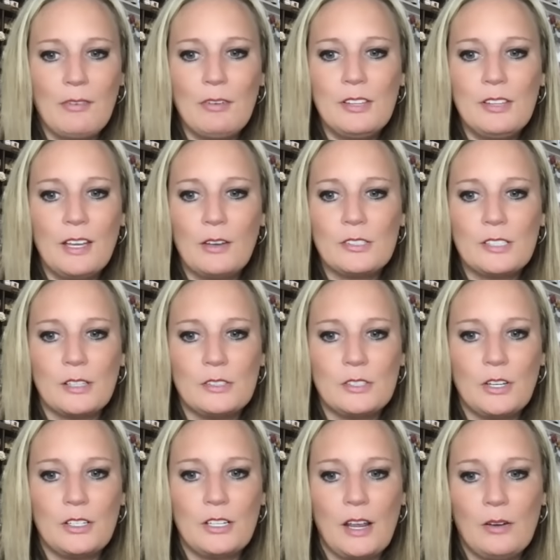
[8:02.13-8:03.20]
everything else sounds
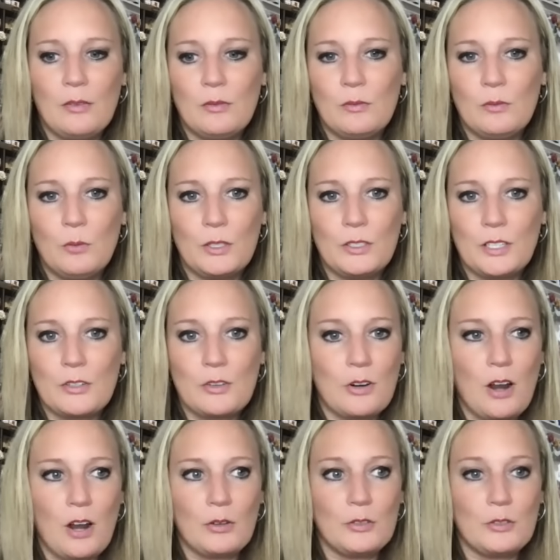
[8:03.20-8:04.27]
good. And what Dr.
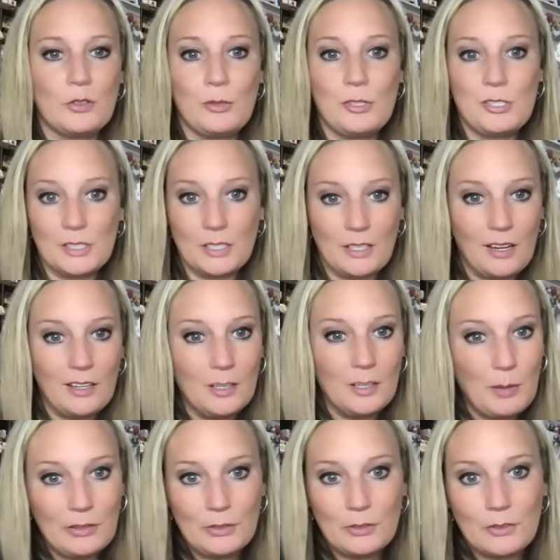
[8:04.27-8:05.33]
Cochran told me, she's like, I can come
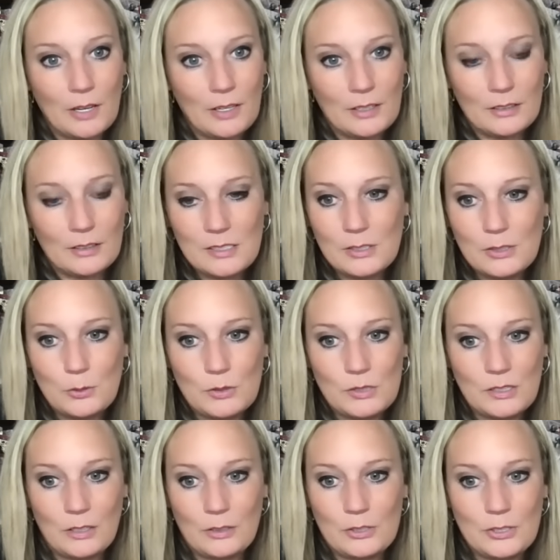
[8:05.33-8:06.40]
out there and I can listen to his
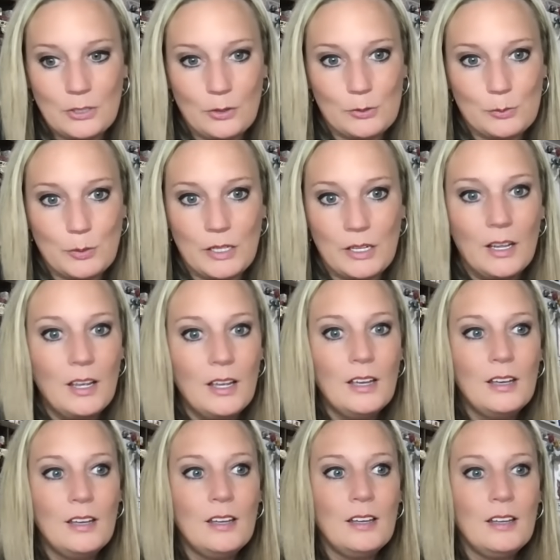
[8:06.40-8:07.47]
lungs. She goes, but
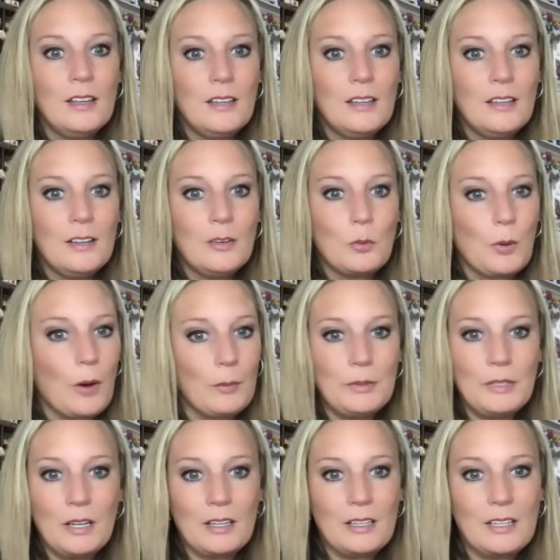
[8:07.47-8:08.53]
we're probably
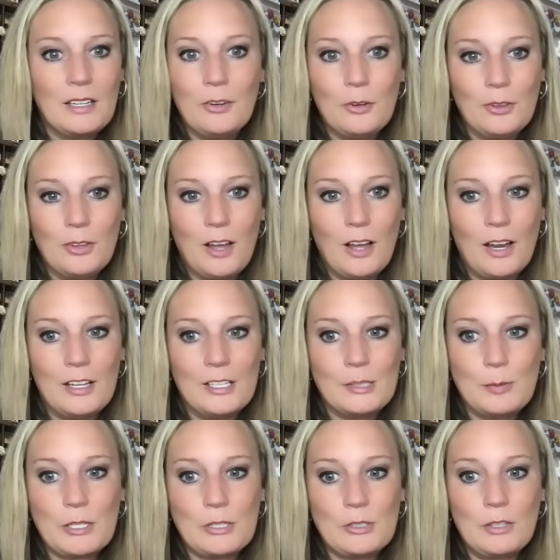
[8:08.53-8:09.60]
not going to hear a lot,
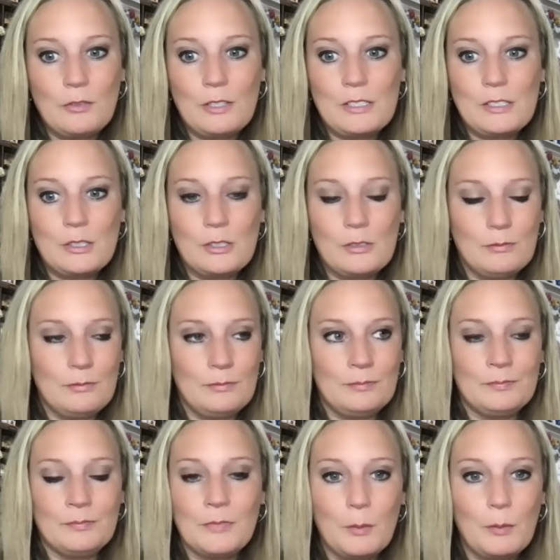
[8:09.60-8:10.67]
especially if it's
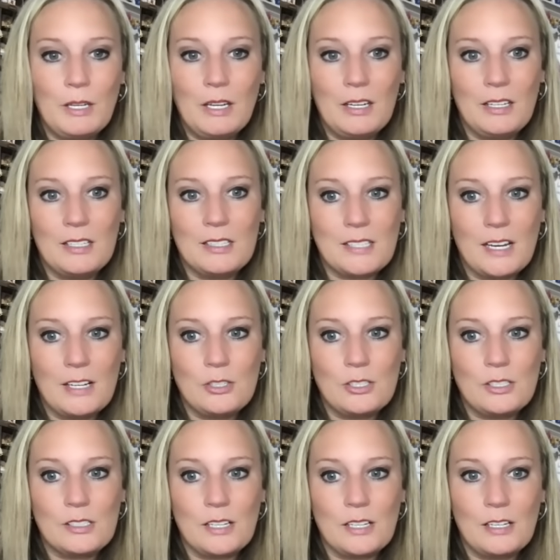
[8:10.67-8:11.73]
the beginning
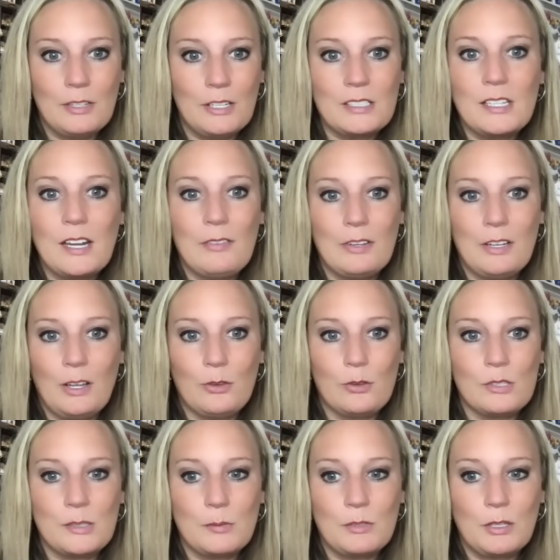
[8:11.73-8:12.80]
stages. And if he doesn't have any other
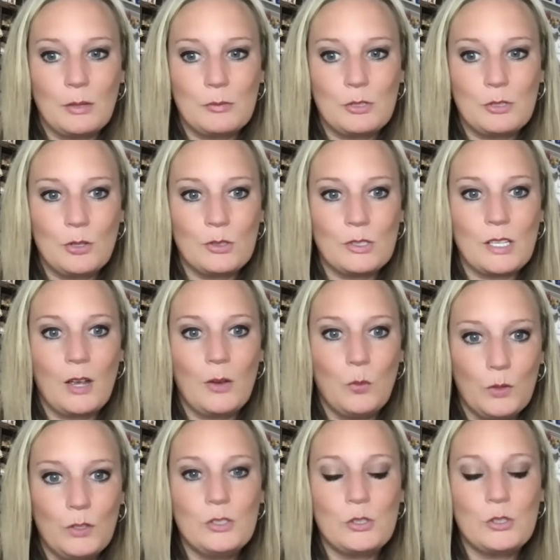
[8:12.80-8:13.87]
symptoms, she goes, I
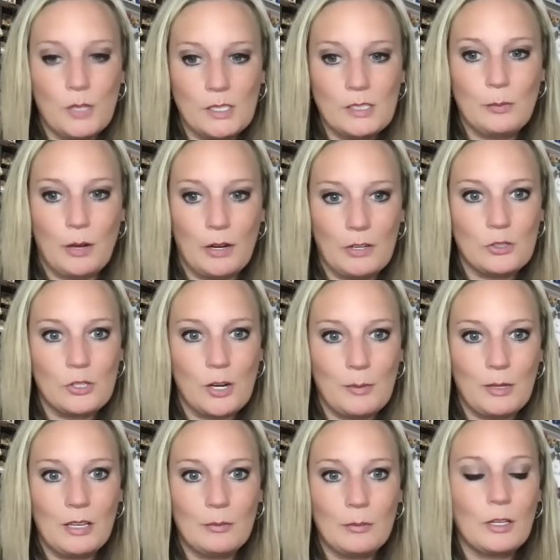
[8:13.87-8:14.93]
wouldn't stress about it,
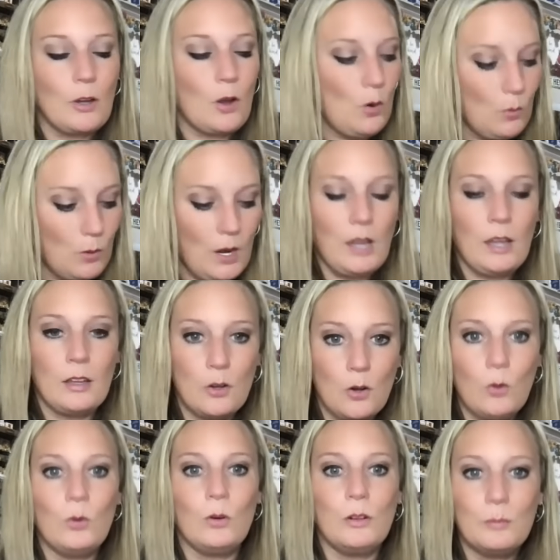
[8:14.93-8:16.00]
Jamie. Okay,
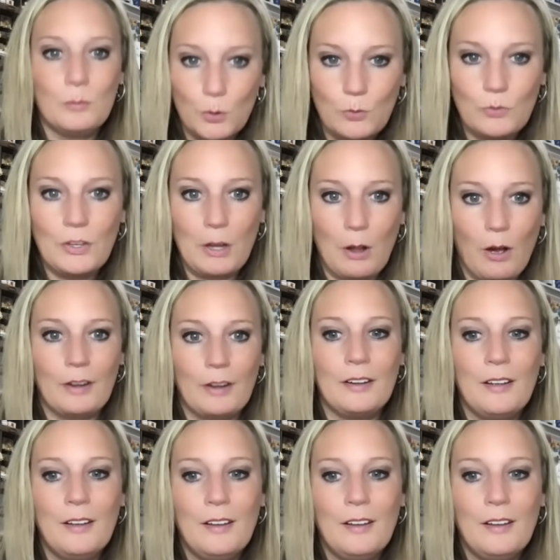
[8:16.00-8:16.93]
cool. Moving on.